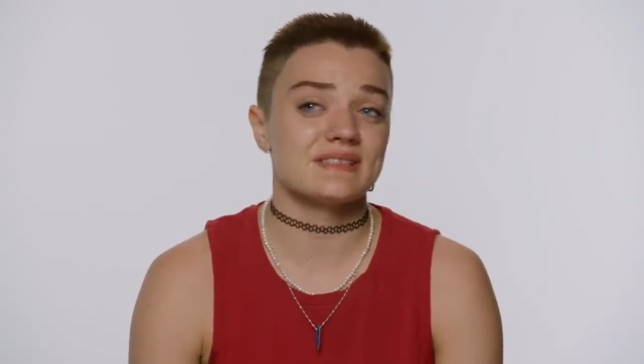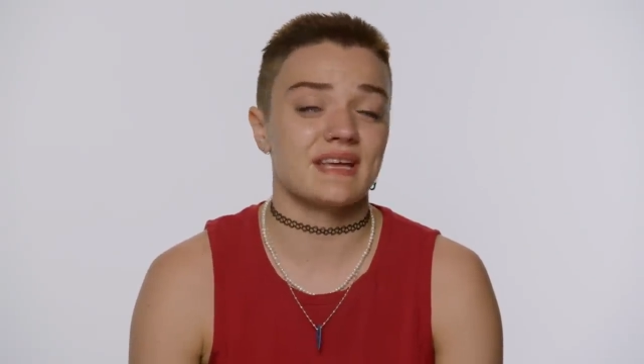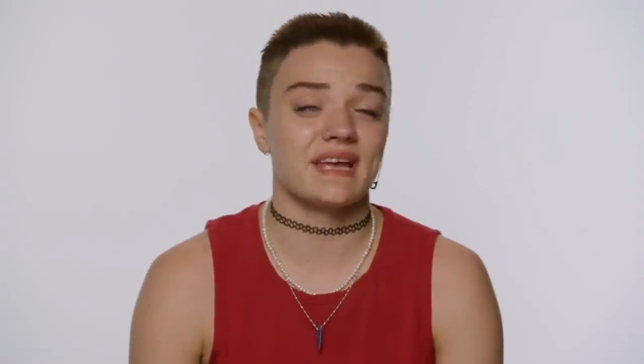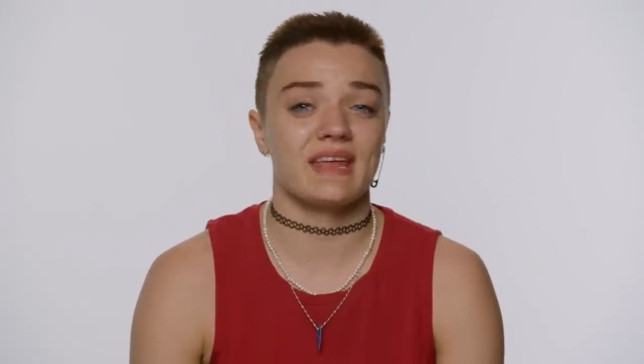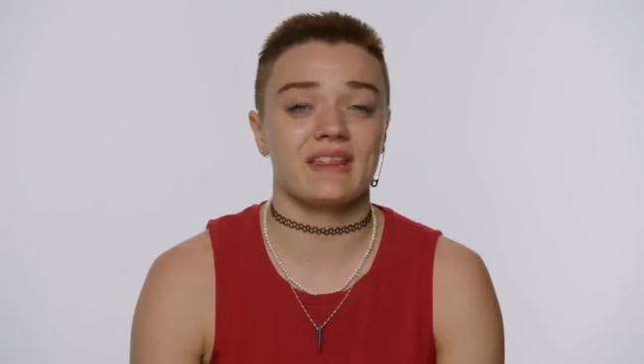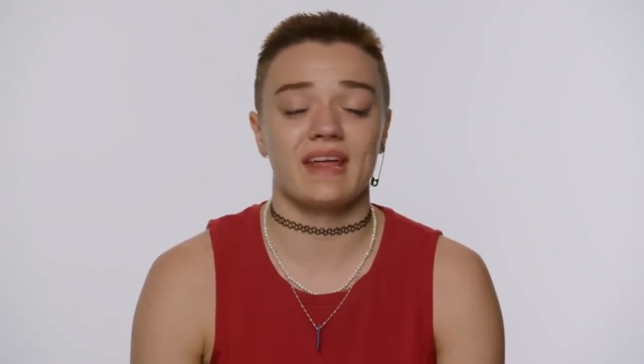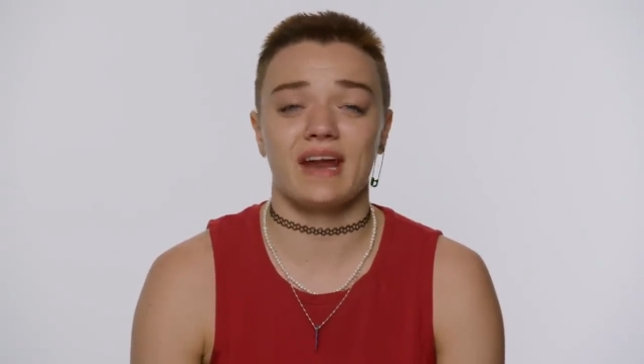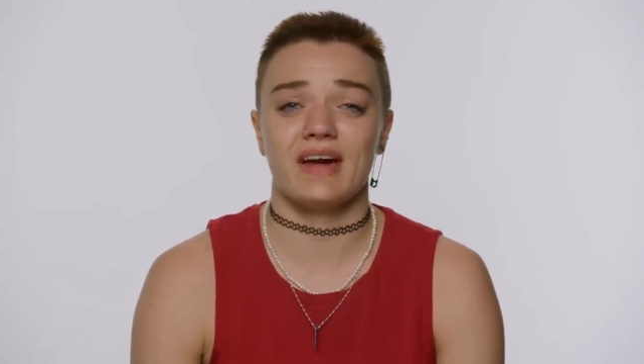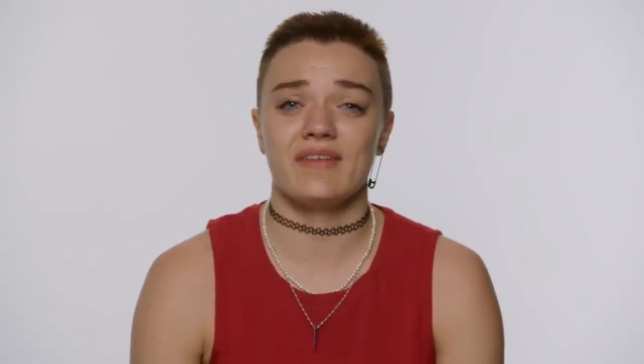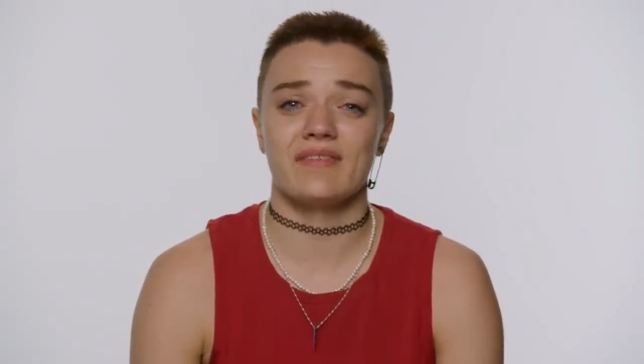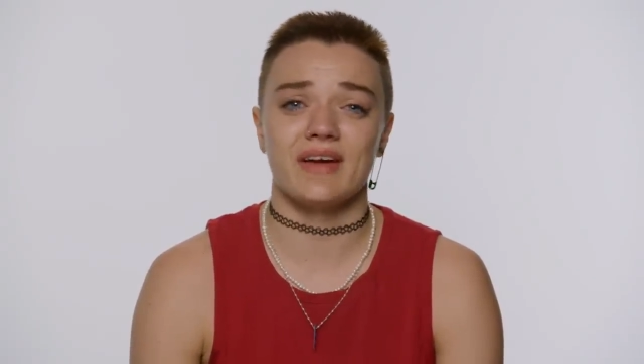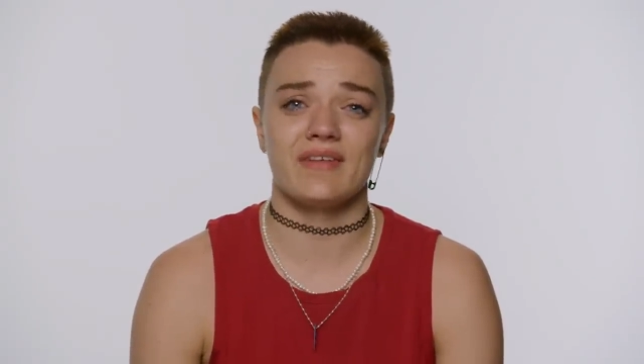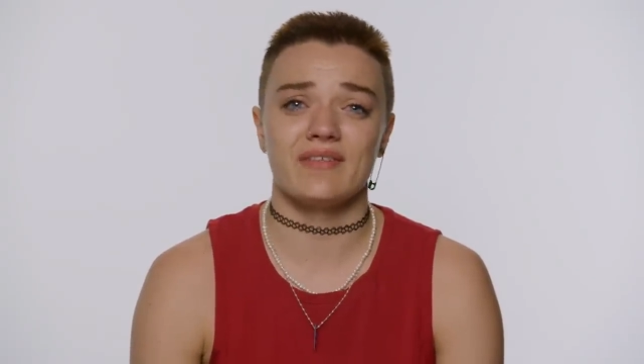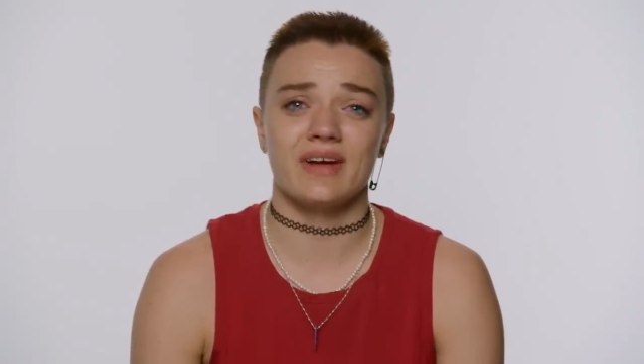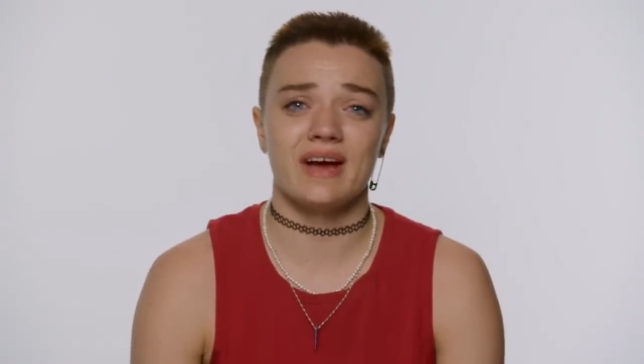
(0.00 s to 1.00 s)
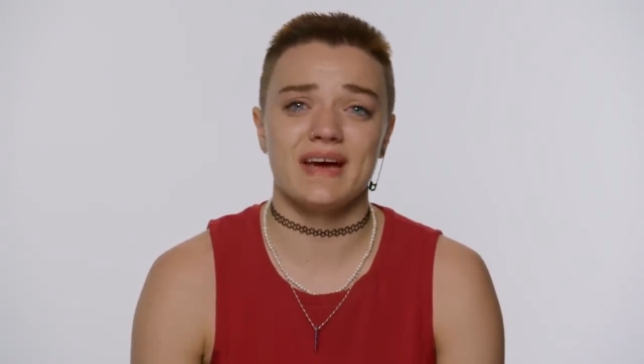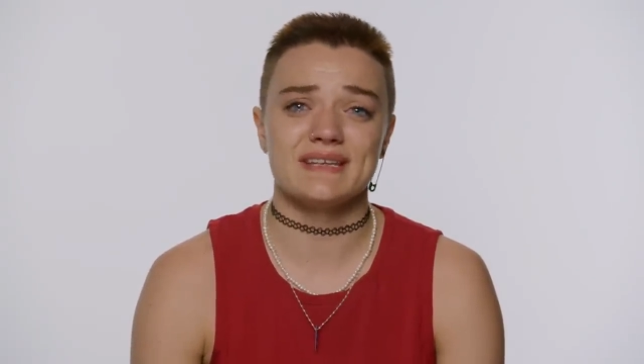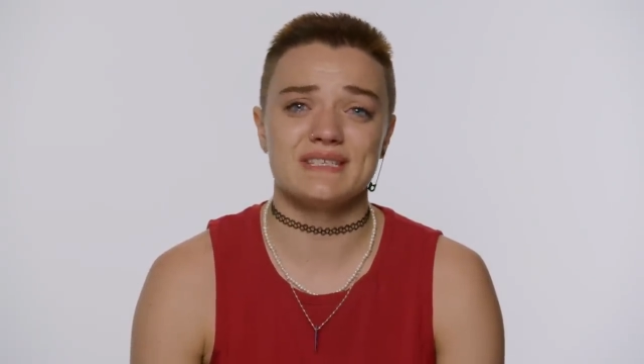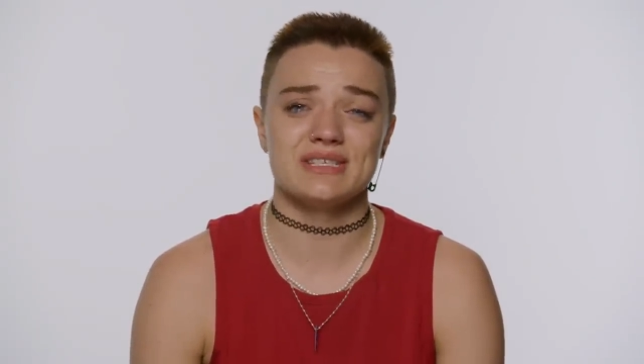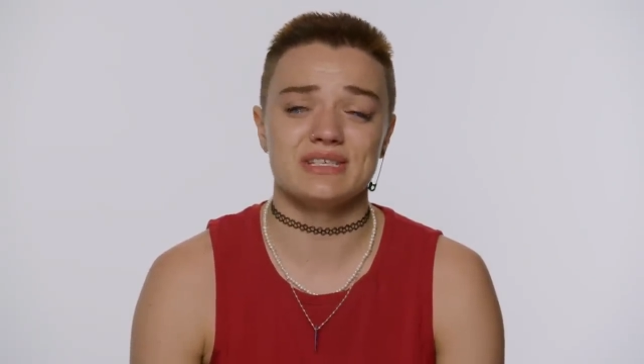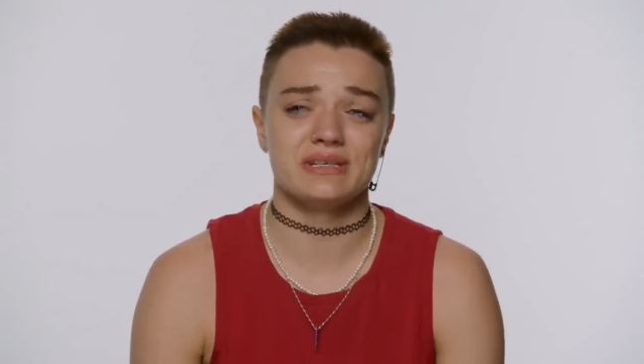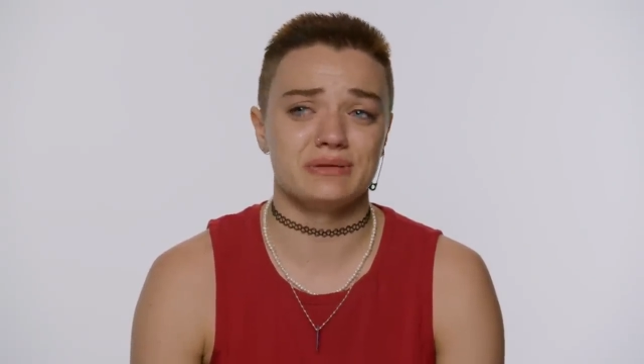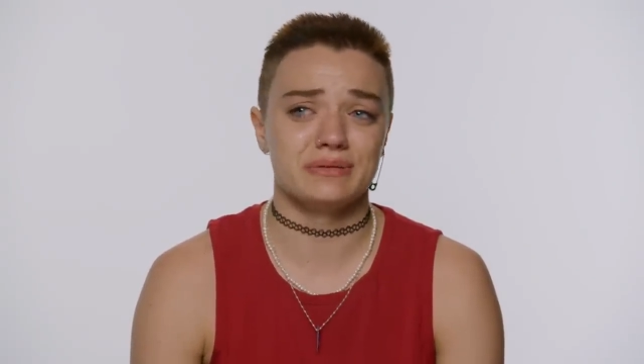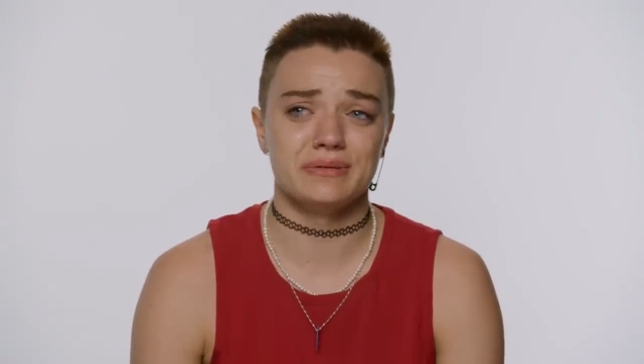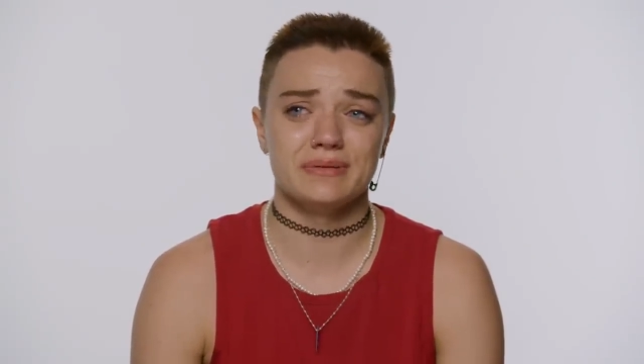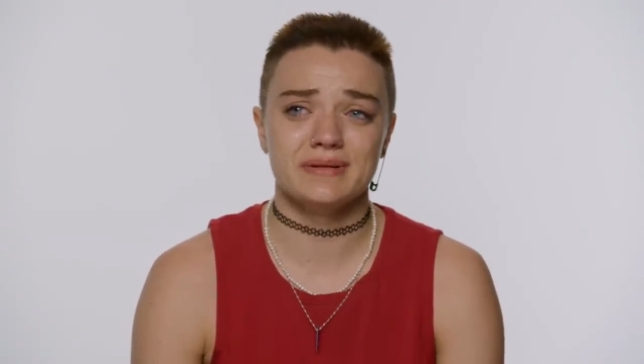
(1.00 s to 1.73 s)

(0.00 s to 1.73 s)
thing that I've ever had to do.